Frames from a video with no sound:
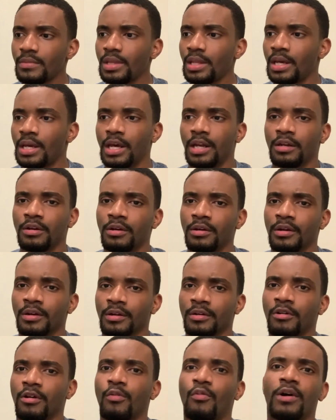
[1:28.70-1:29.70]
and you're
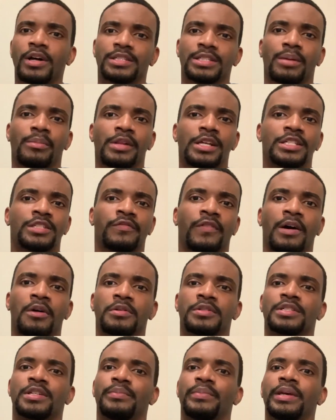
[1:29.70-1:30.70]
going to want some of these
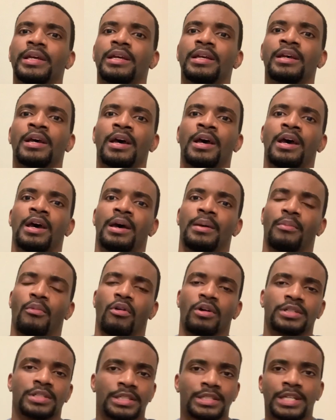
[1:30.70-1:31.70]
folks to be more
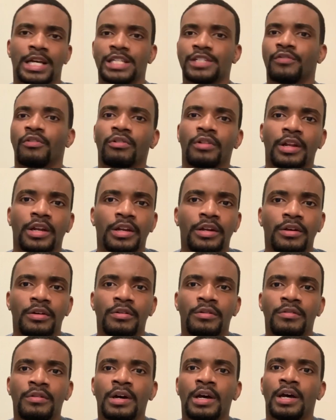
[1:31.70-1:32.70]
successful than
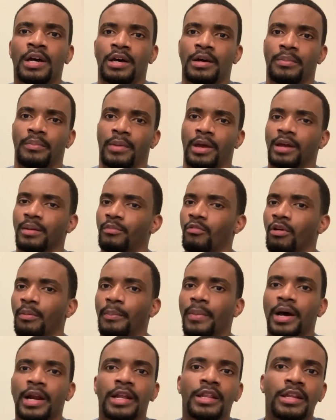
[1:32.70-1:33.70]
you, making more
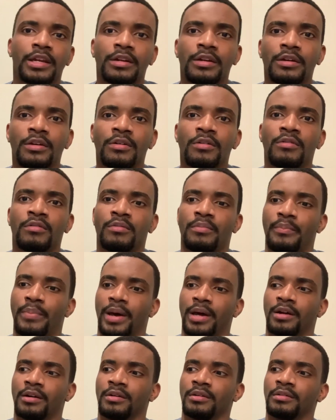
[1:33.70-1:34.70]
money than you,
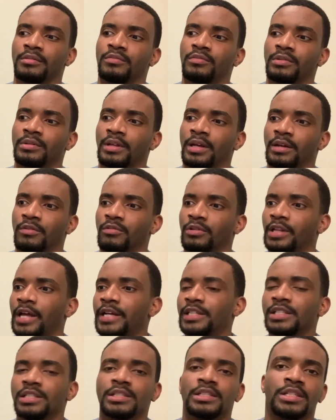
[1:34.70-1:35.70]
better in
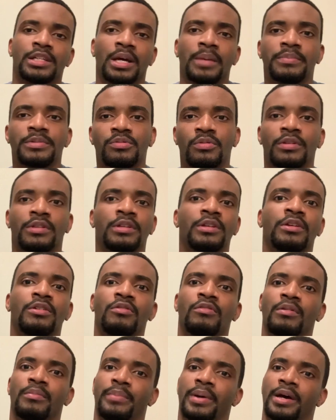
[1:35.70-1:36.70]
relationships with you,
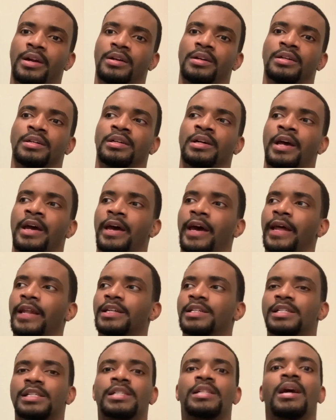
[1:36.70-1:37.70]
or better at
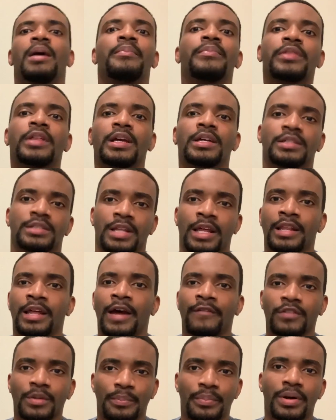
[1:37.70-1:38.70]
some things. They
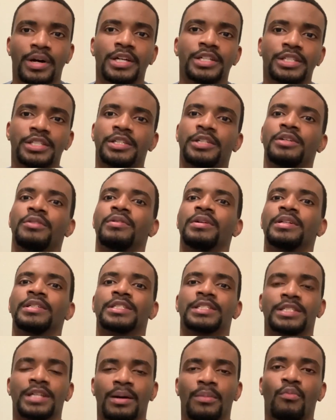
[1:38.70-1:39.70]
have to push you in
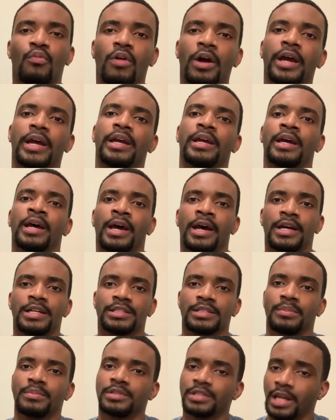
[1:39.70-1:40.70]
some way,
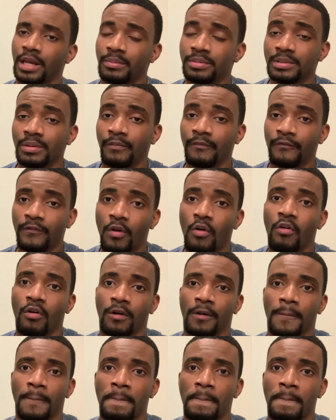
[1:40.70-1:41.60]
some shape, some form,